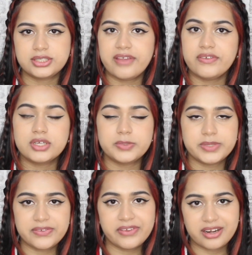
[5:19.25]
So if you're not
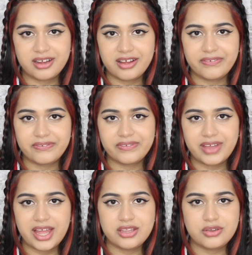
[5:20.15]
specific enough
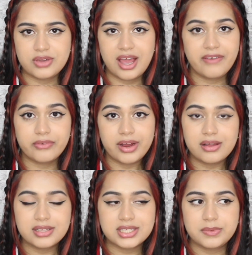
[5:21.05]
and you have the right
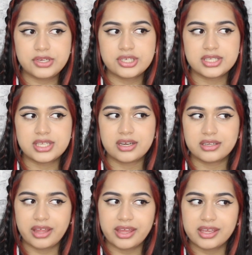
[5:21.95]
answer but you just
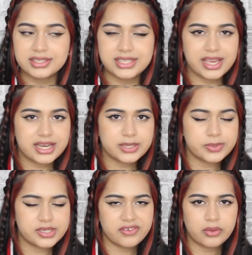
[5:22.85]
didn't like say it in a
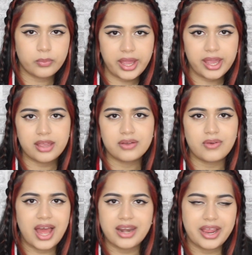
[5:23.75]
specific way
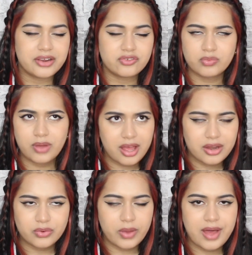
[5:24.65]
or add an extra
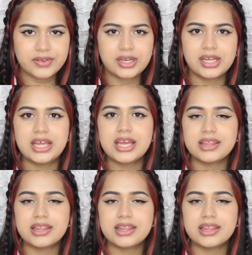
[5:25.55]
word or whatever,